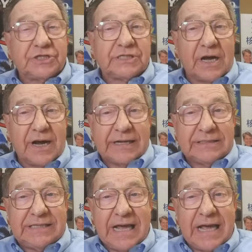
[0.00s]

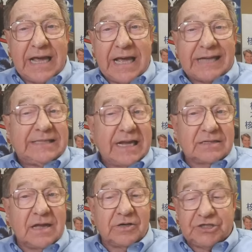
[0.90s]
science and
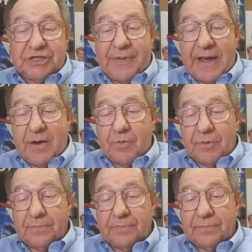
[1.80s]
technology power.